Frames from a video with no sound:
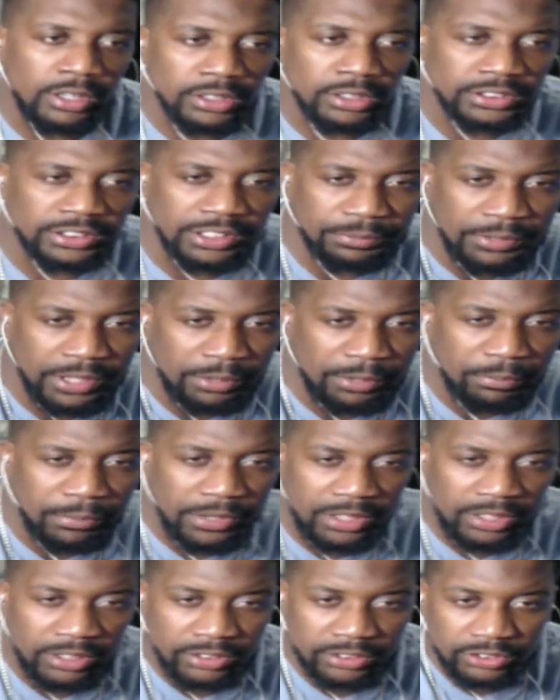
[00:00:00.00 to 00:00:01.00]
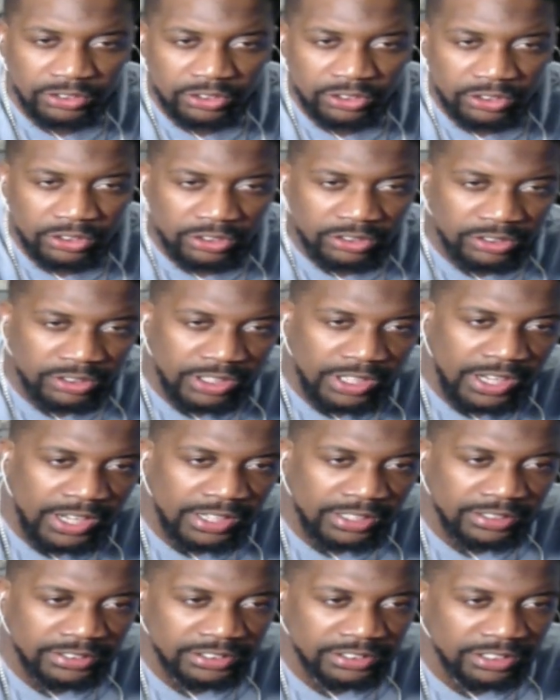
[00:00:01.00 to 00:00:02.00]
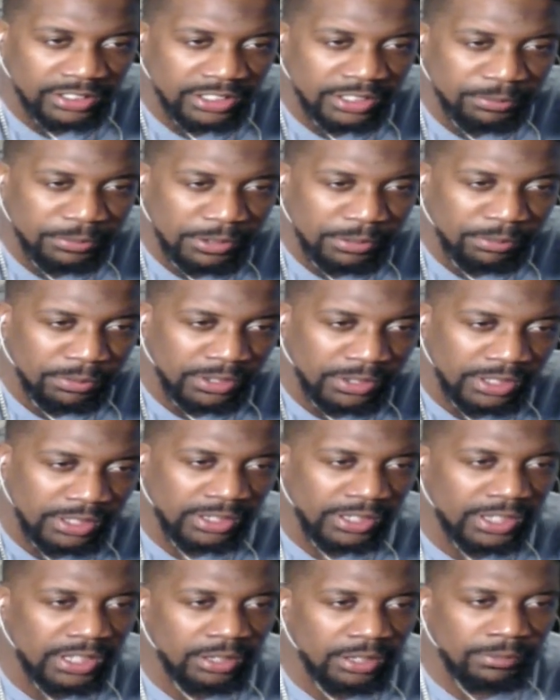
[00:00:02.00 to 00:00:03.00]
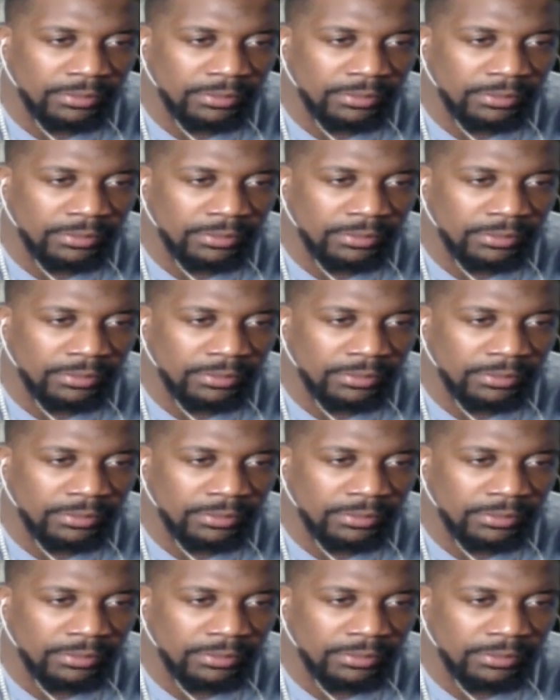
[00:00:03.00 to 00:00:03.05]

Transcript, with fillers: September. So yeah, this is gonna be pretty lit,